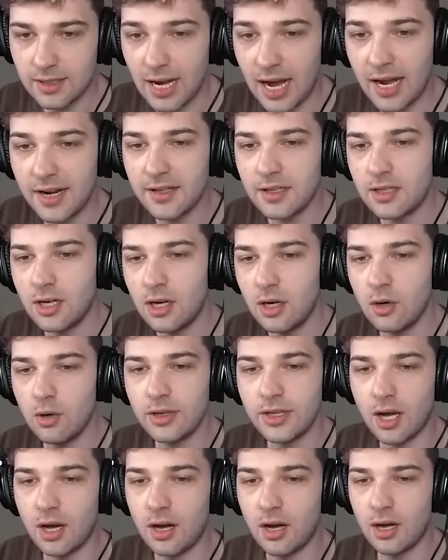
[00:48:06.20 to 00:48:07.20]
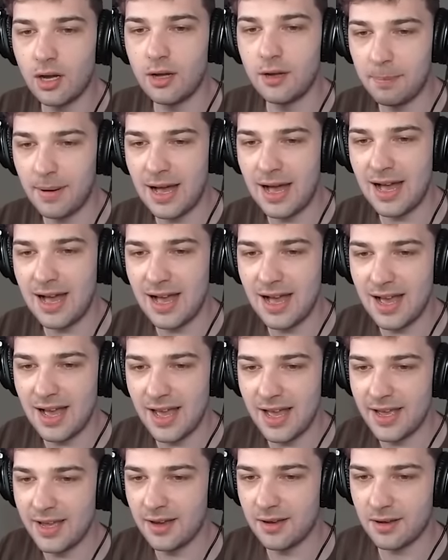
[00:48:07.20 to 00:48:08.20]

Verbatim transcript: gotta go, y'all. Bye.